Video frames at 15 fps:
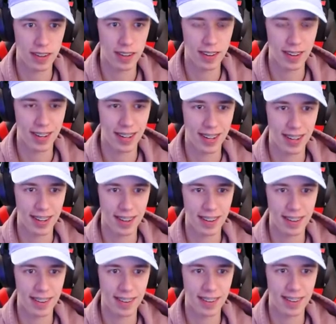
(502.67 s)
Why don't we
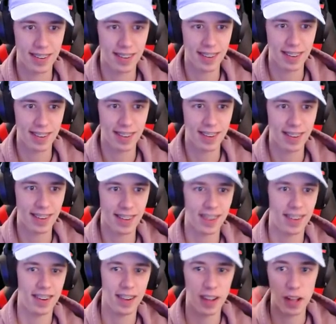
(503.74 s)
just drive in the car and
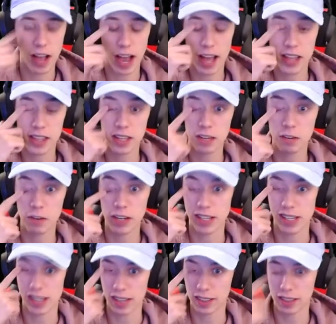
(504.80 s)
dip? I think we have to
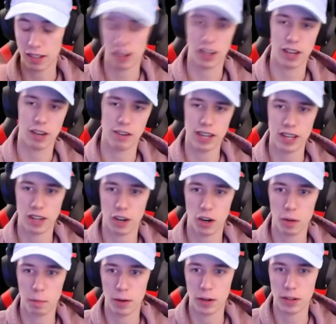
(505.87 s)
get the. Okay, we need car
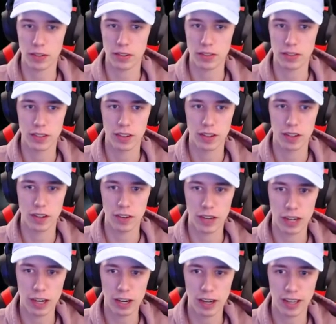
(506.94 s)
parts. We
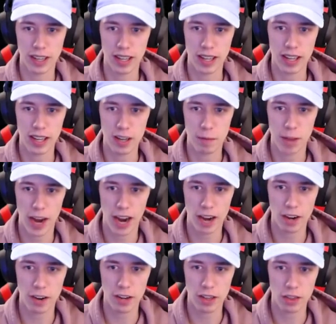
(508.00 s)
need a key, no. a
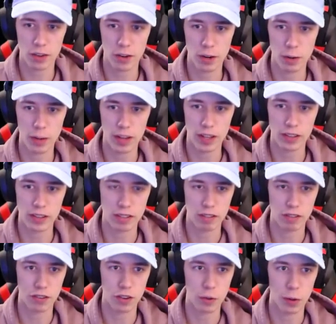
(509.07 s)
battery, three wheels, and
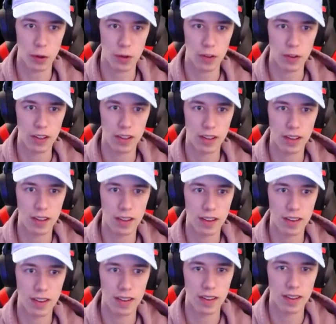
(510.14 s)
fuel.
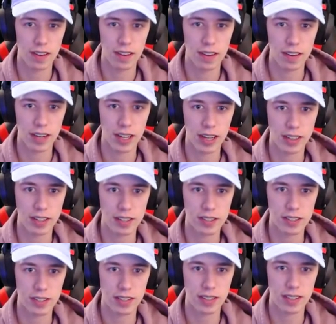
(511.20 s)
All right, there's.
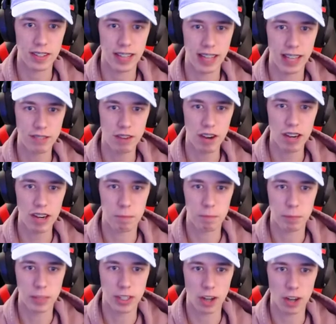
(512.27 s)
It's very
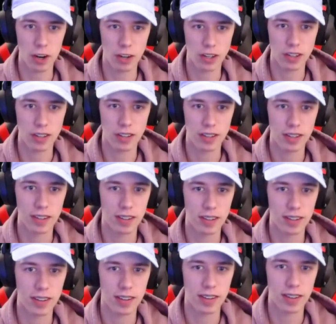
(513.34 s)
dark.
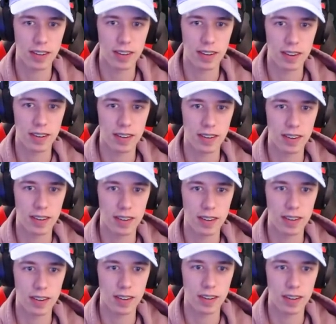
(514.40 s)
Yeah,
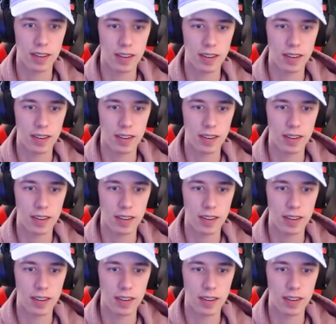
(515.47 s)
for real.